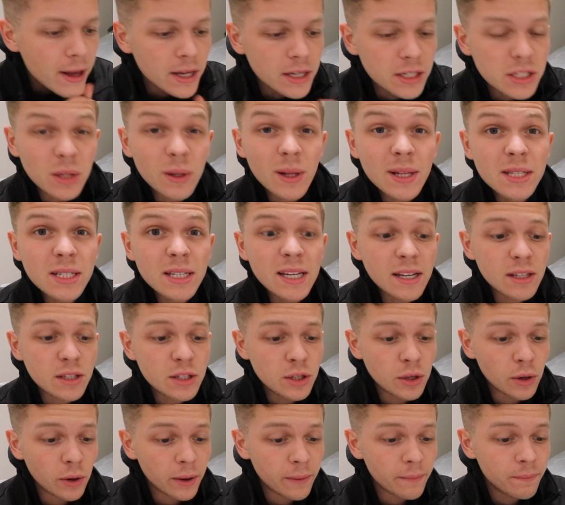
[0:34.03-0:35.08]
So let's get
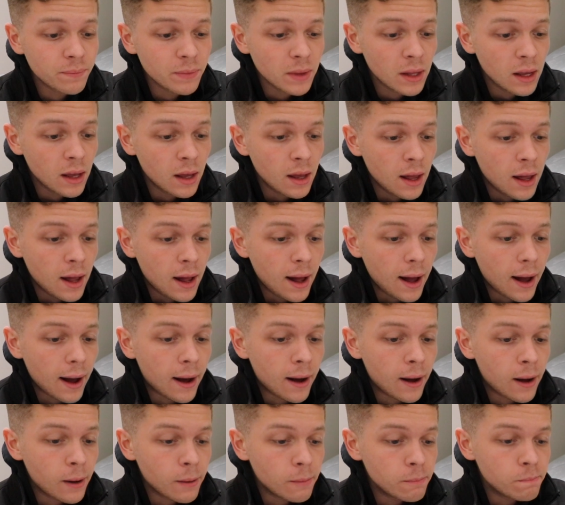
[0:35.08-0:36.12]
to it.
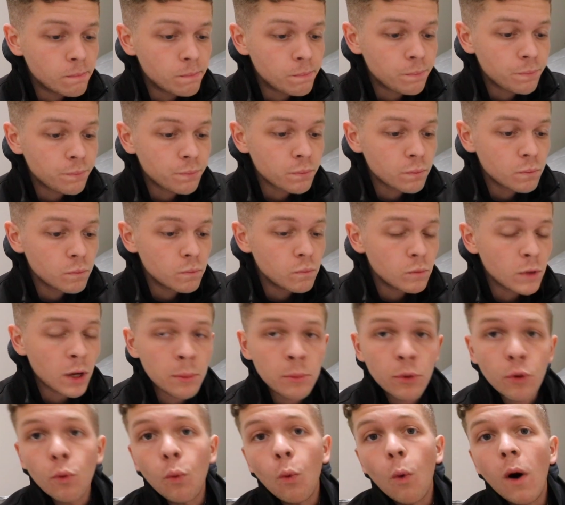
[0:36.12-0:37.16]

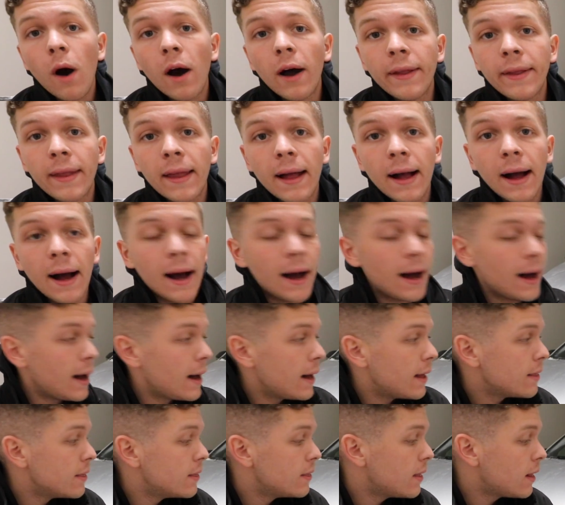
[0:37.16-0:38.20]
Number one,
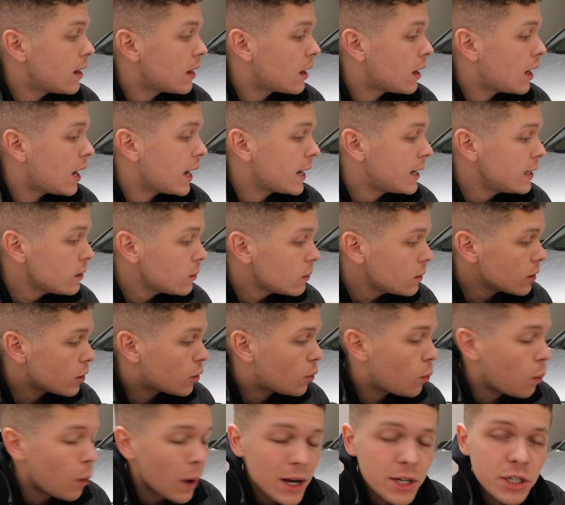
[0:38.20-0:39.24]
I get a lot of
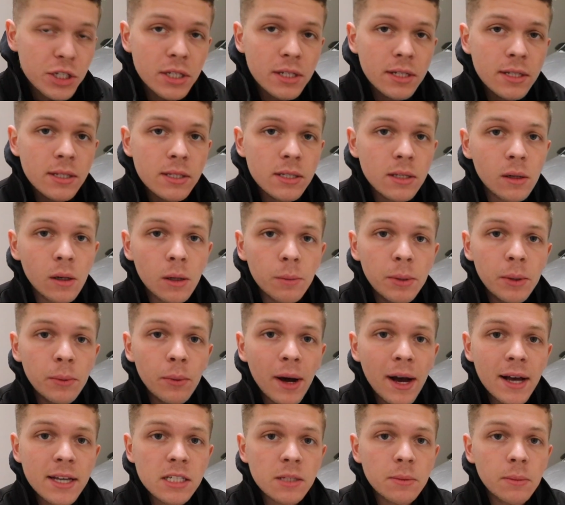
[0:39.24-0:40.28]
questions and a lot of people
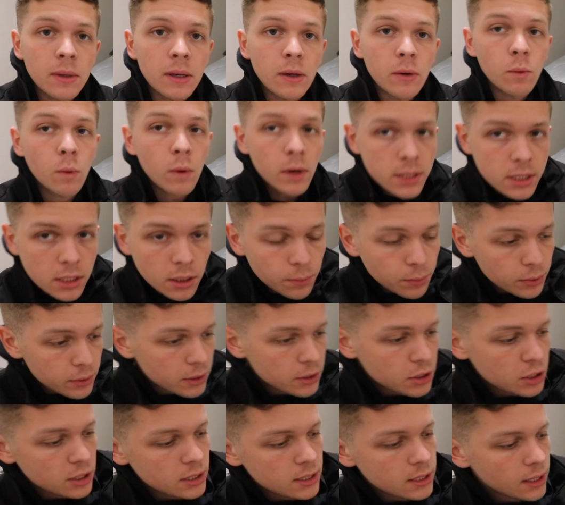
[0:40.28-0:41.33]
asking me, what's up with the
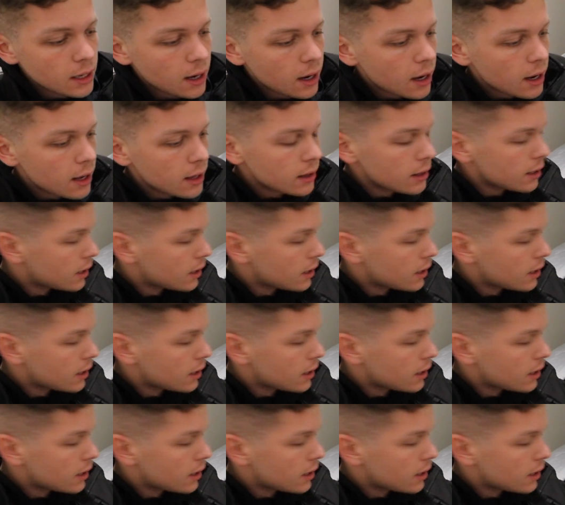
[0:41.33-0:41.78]
GTI?